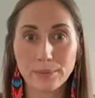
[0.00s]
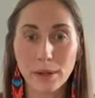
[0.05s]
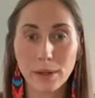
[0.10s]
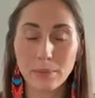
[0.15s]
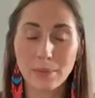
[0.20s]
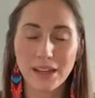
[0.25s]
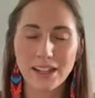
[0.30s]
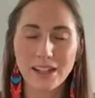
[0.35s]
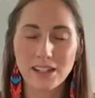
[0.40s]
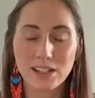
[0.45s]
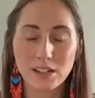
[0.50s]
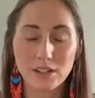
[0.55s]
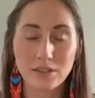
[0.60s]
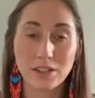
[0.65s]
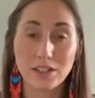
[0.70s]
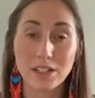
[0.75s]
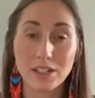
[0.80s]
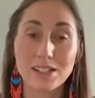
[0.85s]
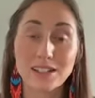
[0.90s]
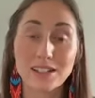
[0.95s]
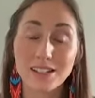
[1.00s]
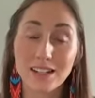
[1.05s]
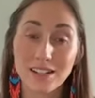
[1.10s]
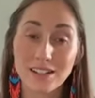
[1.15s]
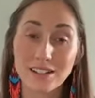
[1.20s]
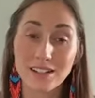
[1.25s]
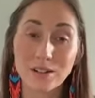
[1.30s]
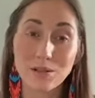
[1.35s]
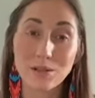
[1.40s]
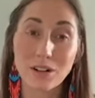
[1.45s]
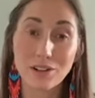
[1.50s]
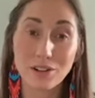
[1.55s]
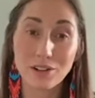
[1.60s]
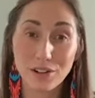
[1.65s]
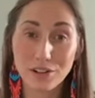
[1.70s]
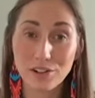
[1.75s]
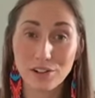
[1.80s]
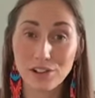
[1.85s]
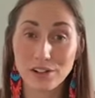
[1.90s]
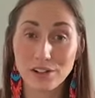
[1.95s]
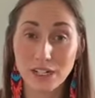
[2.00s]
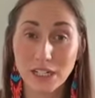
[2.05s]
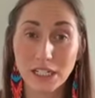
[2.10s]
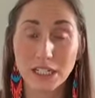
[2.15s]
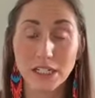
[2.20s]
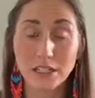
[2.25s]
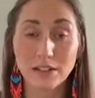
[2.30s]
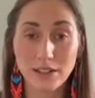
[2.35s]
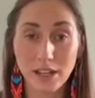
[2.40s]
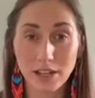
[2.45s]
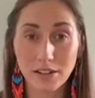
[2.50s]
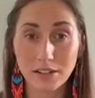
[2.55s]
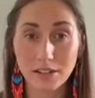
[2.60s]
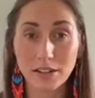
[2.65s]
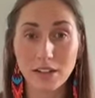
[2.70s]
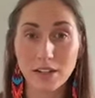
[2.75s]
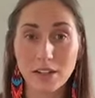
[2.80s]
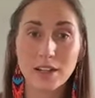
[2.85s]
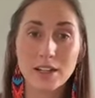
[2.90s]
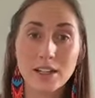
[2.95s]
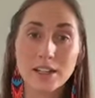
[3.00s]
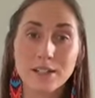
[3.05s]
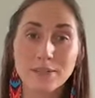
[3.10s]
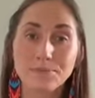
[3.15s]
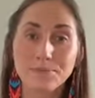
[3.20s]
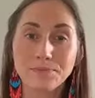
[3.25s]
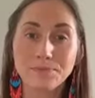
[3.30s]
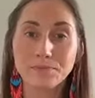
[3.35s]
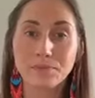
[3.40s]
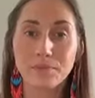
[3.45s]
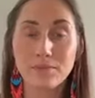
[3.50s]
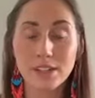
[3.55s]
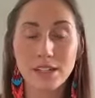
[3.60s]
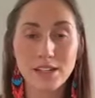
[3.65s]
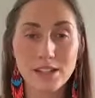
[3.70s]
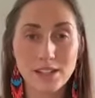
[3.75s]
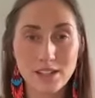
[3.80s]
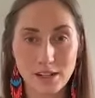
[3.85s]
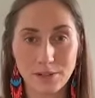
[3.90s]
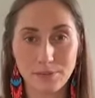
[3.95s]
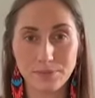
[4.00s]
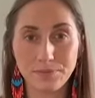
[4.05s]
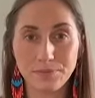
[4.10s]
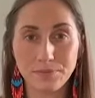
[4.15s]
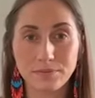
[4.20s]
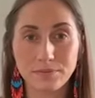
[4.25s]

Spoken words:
abandoned, you're feeling disconnected, you want nurturing, okay? So